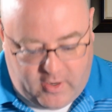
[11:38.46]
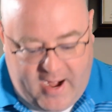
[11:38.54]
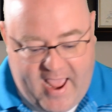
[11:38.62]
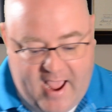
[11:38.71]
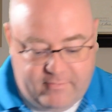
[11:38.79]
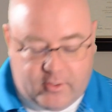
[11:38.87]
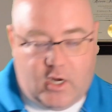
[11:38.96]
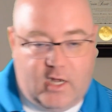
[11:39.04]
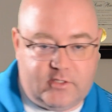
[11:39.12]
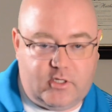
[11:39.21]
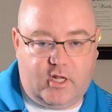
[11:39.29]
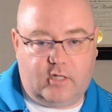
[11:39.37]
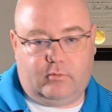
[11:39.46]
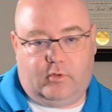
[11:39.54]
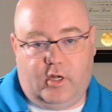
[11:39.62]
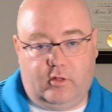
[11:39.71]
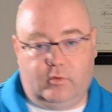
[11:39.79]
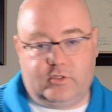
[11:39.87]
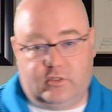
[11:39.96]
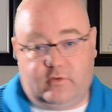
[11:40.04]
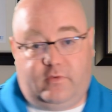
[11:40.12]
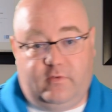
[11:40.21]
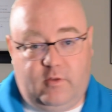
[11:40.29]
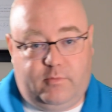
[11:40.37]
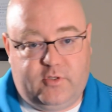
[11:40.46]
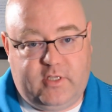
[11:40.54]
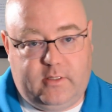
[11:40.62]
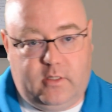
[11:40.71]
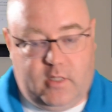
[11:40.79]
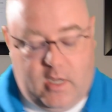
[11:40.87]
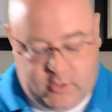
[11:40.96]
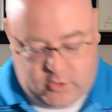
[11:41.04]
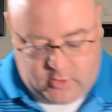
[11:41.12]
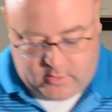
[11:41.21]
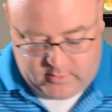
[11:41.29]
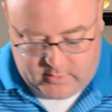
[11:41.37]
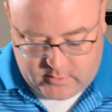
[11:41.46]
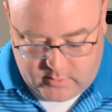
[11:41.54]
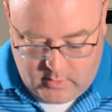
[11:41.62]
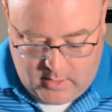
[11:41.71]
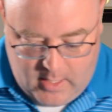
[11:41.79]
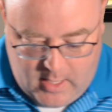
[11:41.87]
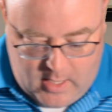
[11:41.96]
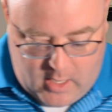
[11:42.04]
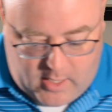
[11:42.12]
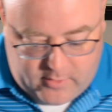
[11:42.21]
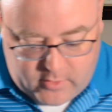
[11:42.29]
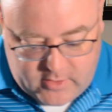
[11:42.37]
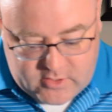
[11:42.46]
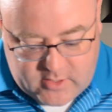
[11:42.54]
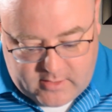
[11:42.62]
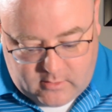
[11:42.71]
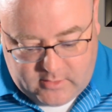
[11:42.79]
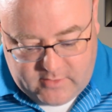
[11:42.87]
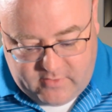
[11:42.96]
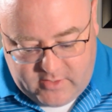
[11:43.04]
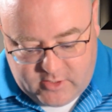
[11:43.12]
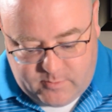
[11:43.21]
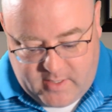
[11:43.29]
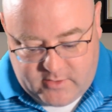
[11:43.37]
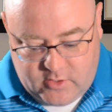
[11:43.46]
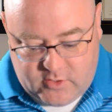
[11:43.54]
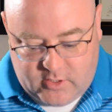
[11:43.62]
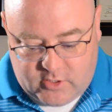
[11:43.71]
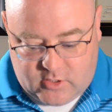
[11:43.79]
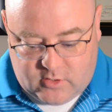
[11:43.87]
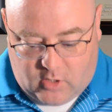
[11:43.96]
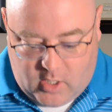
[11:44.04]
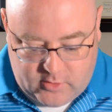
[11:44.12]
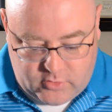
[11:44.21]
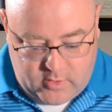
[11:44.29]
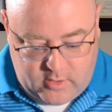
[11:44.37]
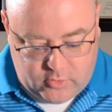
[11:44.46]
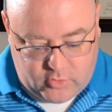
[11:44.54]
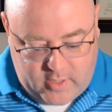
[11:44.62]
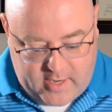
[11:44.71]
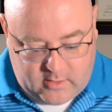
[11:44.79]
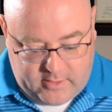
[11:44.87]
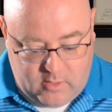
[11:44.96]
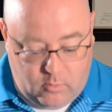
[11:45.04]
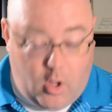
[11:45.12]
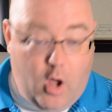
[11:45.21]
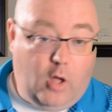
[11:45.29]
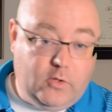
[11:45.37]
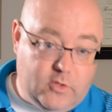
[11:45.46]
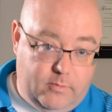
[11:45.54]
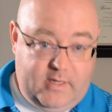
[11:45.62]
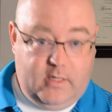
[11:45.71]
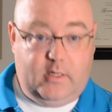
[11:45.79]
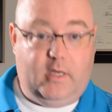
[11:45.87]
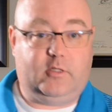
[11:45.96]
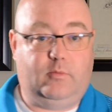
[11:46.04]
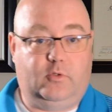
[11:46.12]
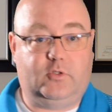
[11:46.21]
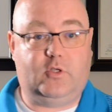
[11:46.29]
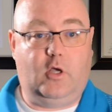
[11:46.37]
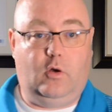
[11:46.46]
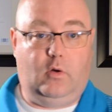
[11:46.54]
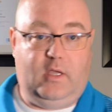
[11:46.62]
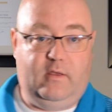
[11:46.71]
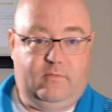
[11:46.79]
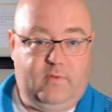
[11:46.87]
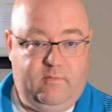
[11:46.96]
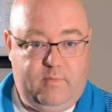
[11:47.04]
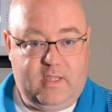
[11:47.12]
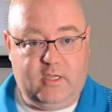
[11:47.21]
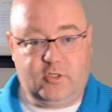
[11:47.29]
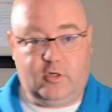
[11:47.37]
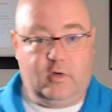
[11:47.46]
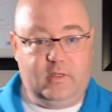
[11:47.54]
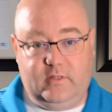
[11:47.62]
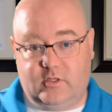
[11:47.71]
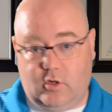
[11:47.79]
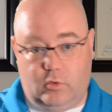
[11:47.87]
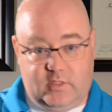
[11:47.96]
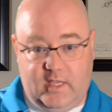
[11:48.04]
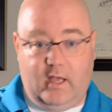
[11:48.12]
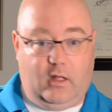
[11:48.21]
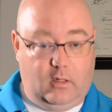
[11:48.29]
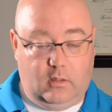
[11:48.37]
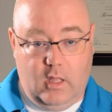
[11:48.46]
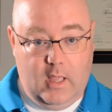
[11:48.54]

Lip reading: half the cost deductible. In other words, it's a 50% deduction on this. Other incidental living expenses such as laundry or dry cleaning will also be deductible. So if because you're in this hotel,